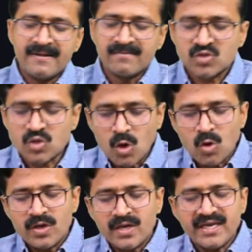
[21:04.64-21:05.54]

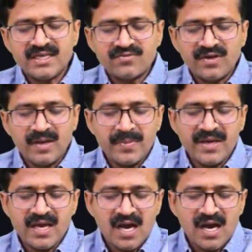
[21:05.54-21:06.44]
So it will
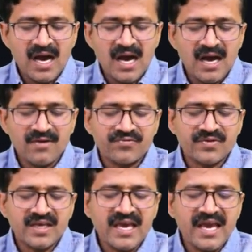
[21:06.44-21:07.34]
be half
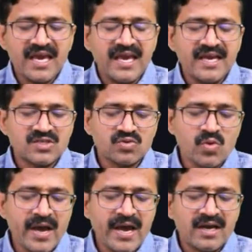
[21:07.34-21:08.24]
k a
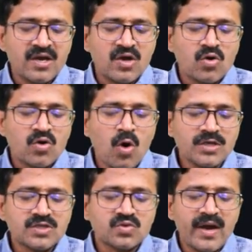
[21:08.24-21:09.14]
square
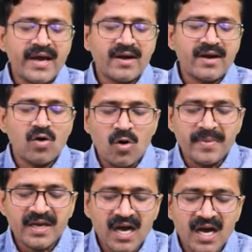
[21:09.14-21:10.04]
cos square
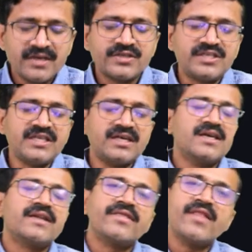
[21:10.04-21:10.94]
omega t.
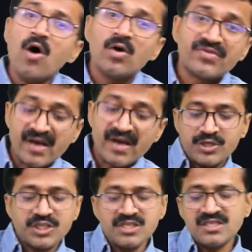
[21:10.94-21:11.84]
Now the
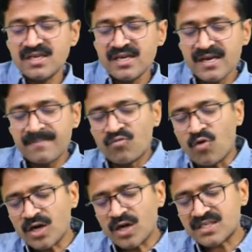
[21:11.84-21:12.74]
questions.
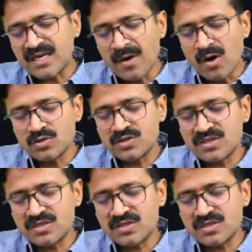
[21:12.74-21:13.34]
What about